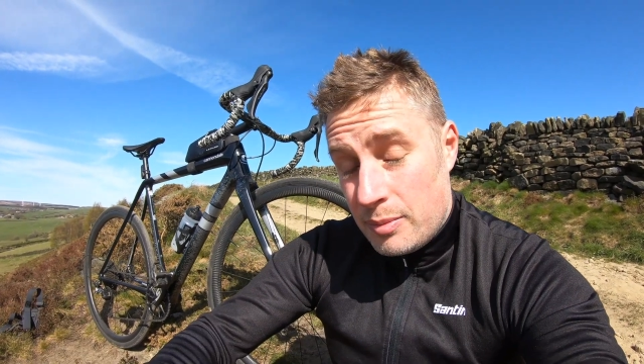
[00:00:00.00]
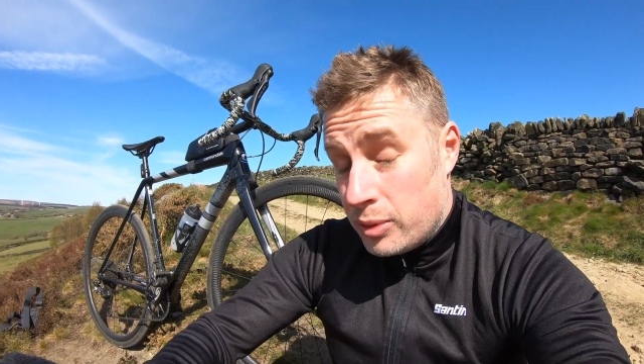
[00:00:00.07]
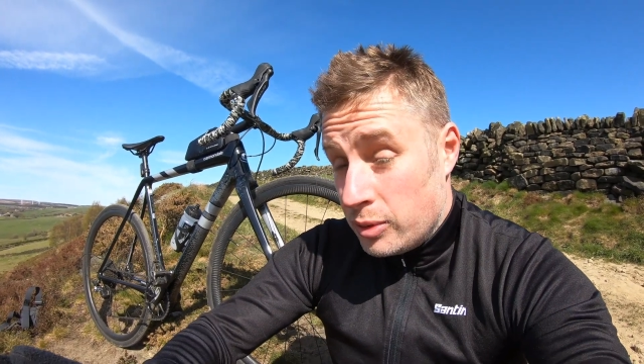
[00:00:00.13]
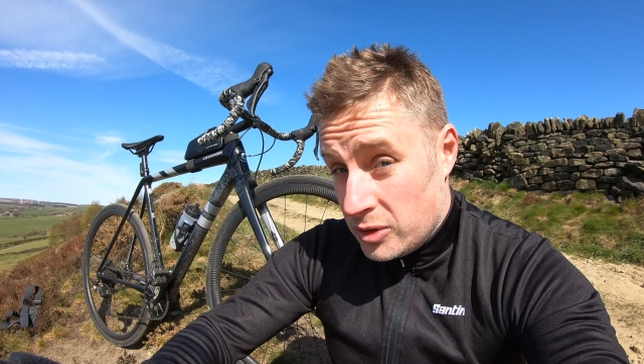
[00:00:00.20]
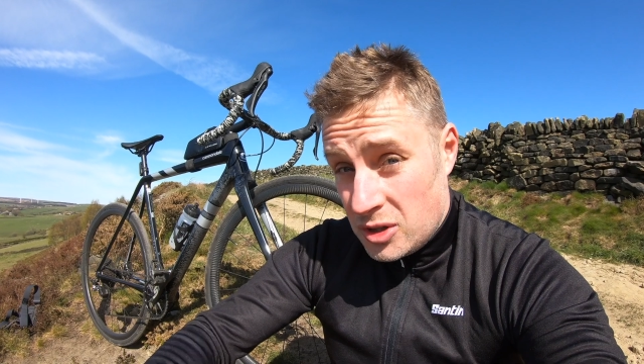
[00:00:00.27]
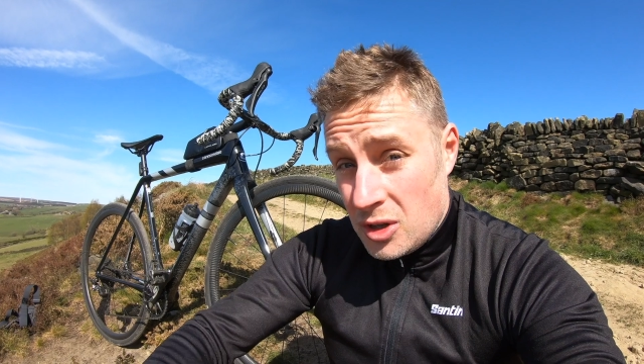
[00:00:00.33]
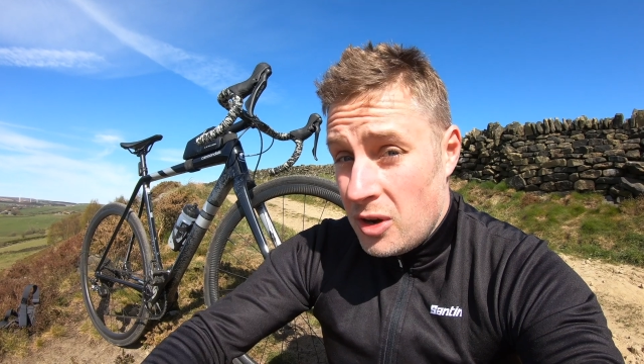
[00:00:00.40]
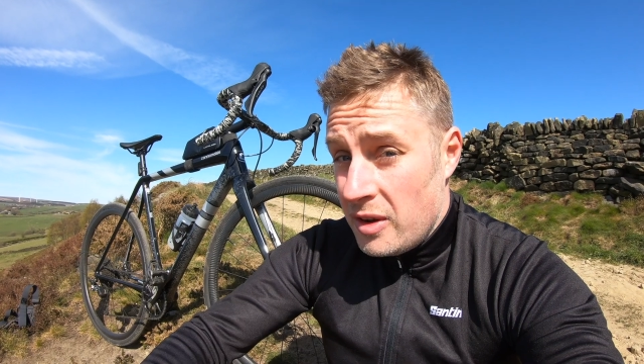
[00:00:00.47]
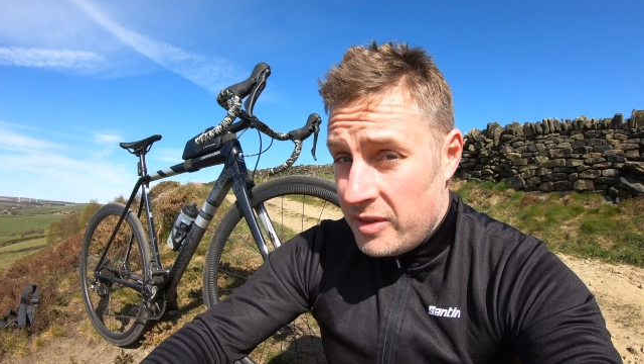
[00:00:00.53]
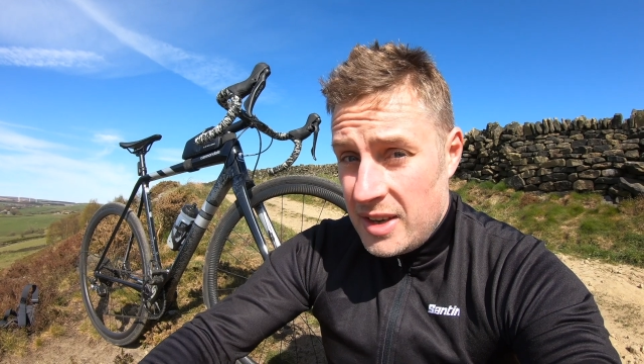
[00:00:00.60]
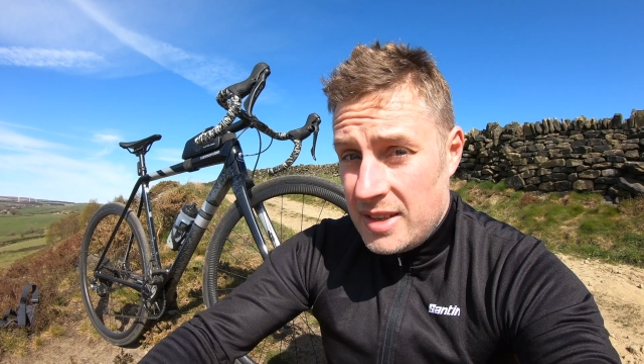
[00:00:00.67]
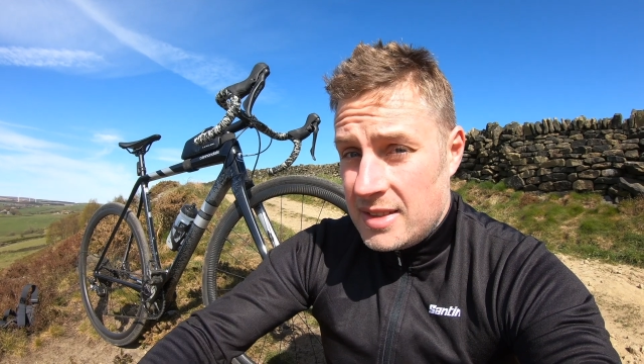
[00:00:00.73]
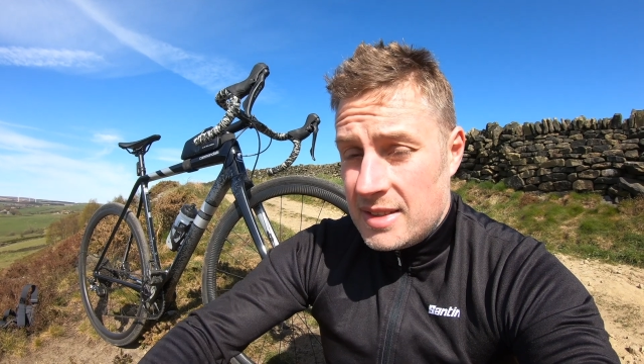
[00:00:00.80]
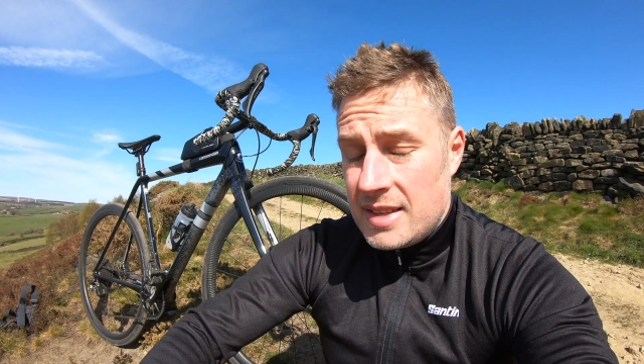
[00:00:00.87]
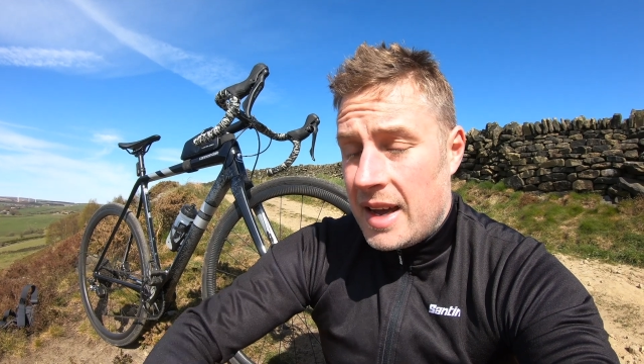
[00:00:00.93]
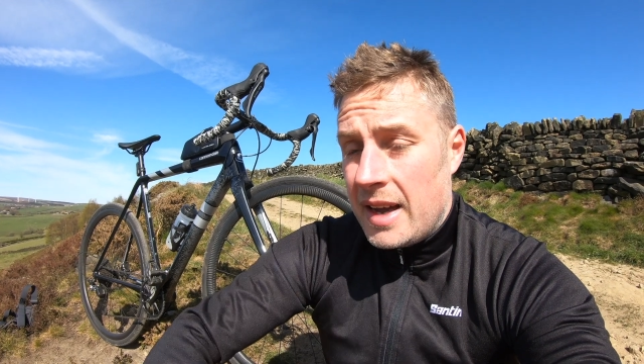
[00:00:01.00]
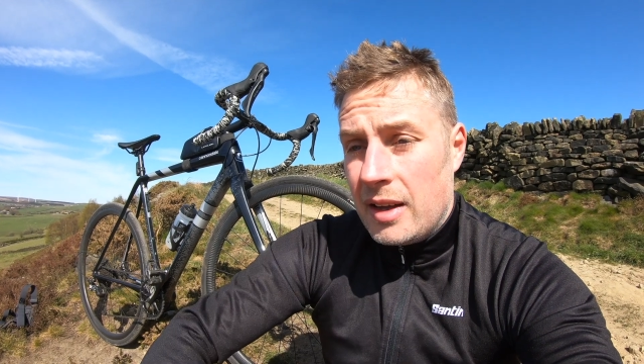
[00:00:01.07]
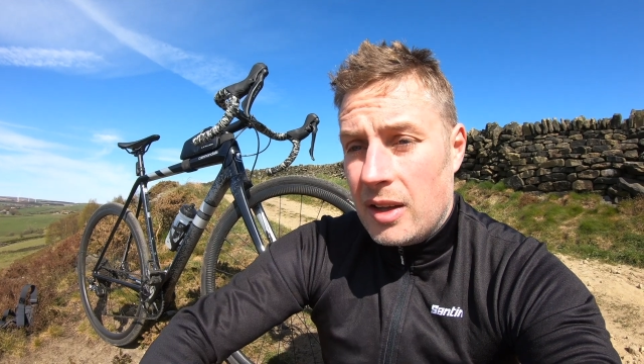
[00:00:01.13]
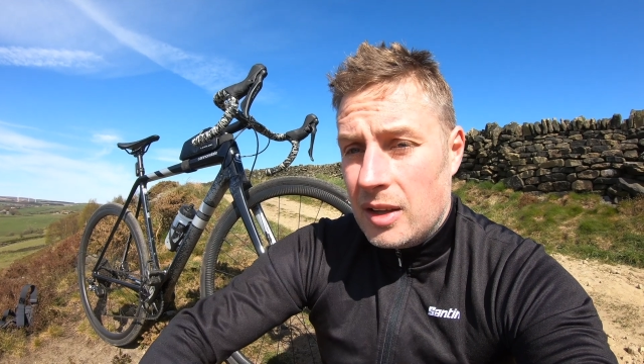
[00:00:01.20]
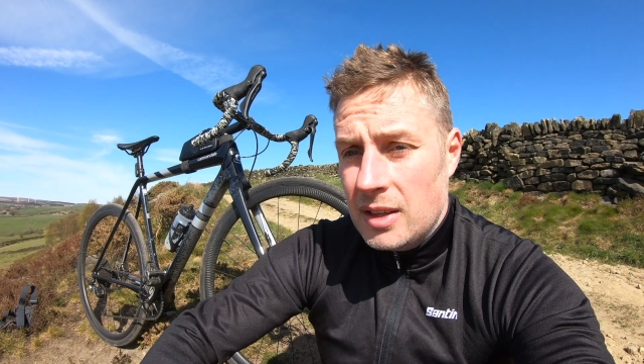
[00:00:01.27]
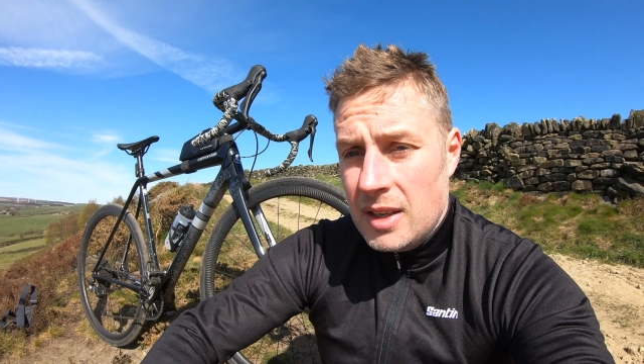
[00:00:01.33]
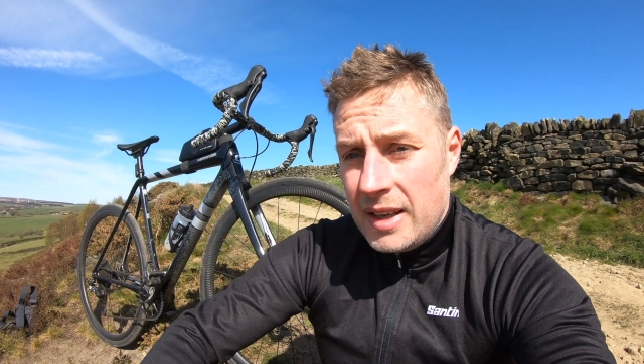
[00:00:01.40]
so
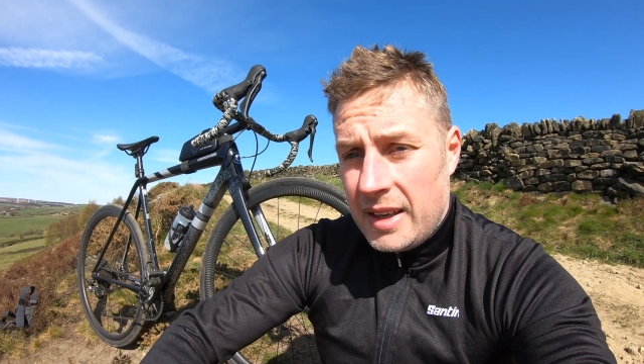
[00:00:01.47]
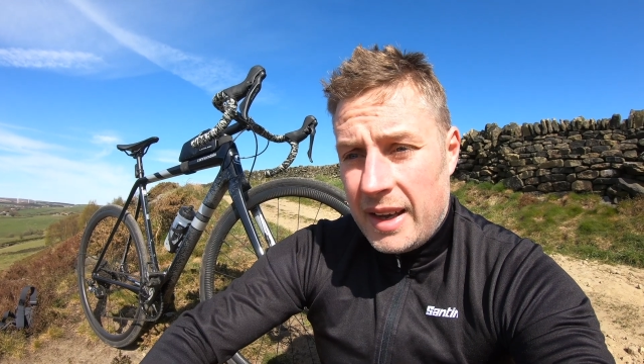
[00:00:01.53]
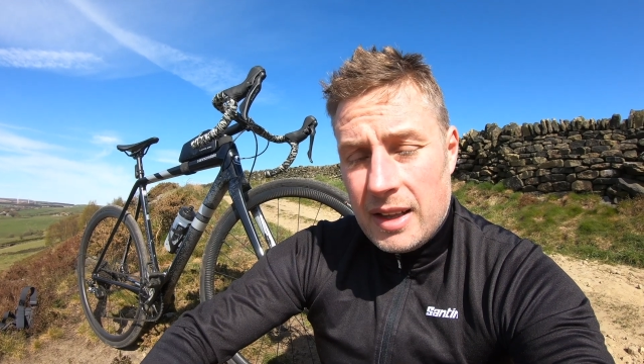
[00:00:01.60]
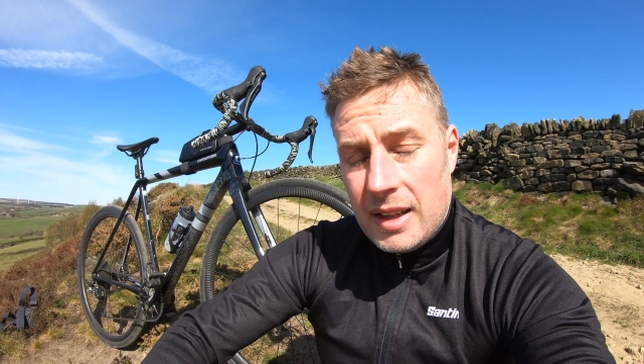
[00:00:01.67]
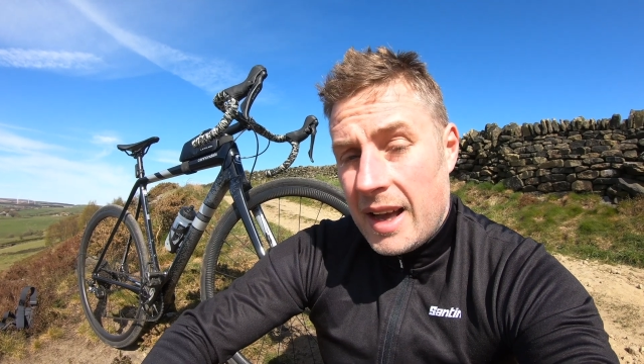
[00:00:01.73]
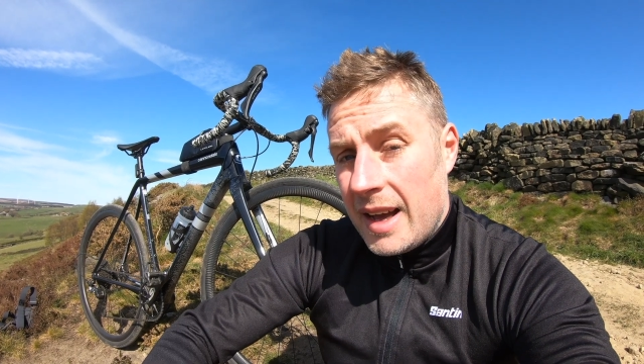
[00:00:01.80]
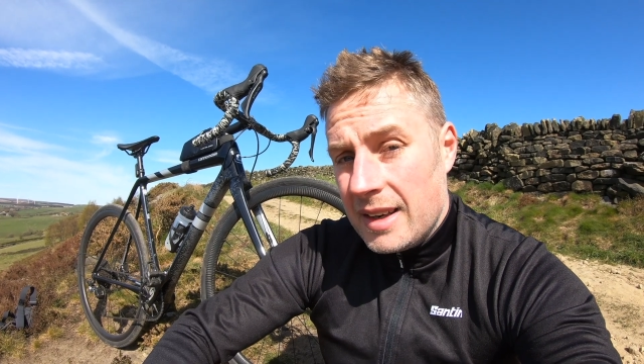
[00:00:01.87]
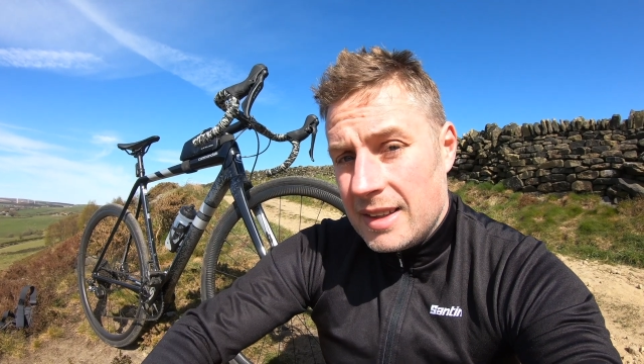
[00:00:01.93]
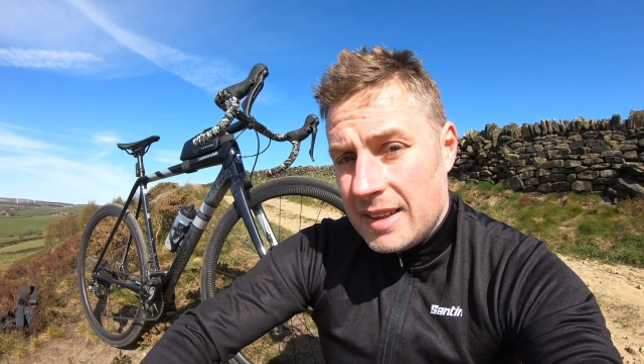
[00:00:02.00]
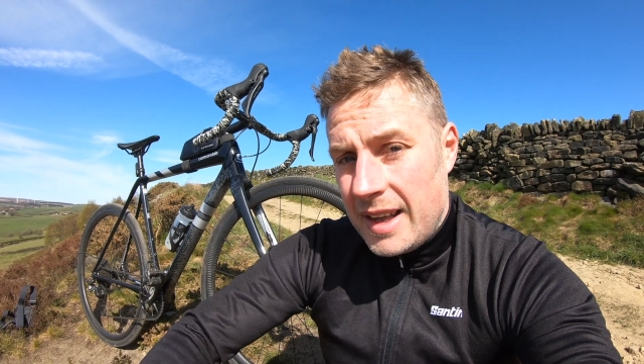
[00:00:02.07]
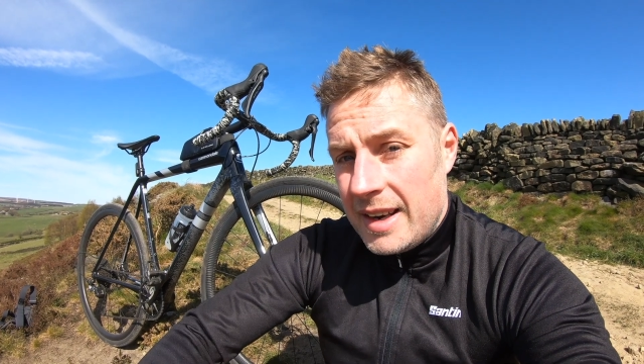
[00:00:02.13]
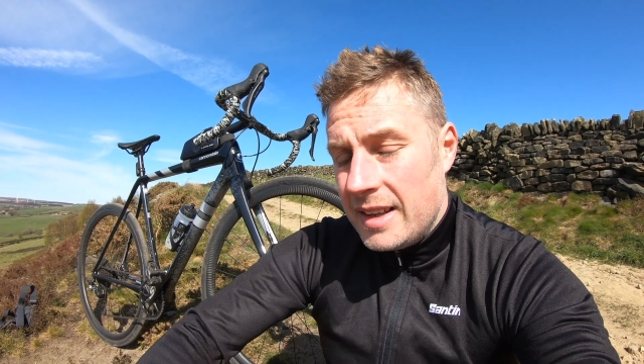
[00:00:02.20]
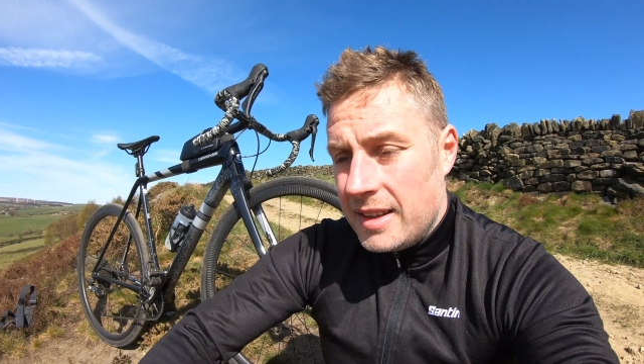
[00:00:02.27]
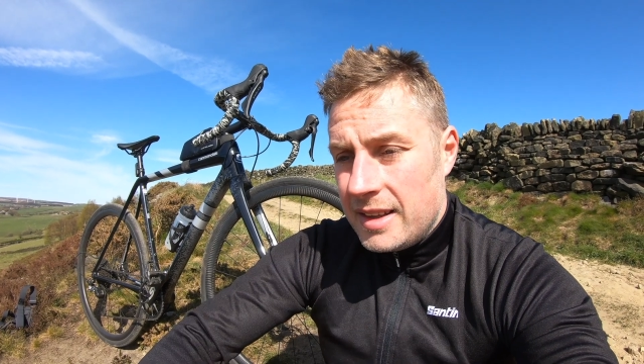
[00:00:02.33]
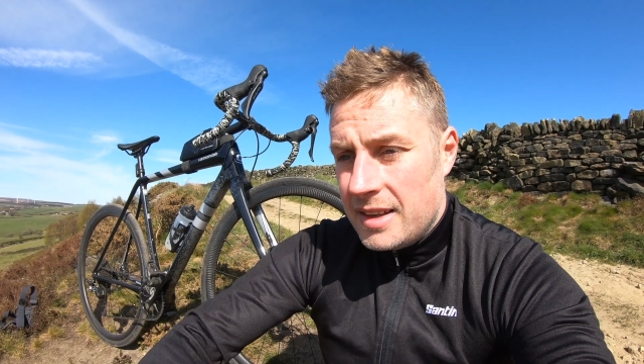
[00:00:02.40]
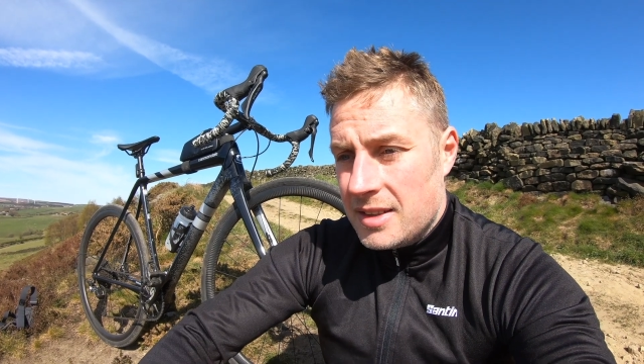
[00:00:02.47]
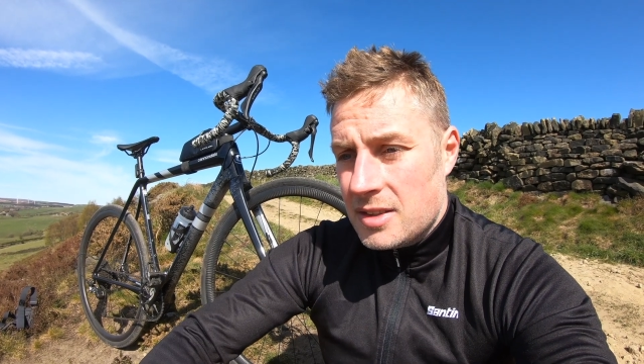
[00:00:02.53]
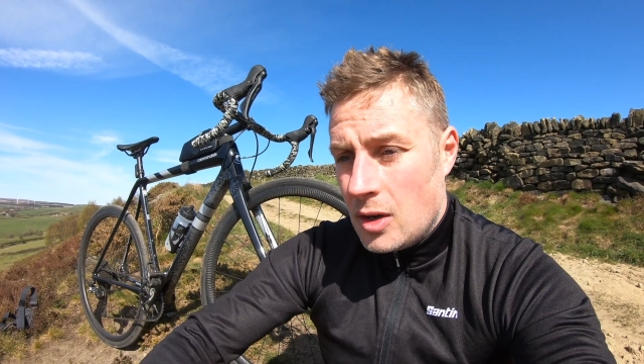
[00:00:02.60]
versatile. It'll handle anything.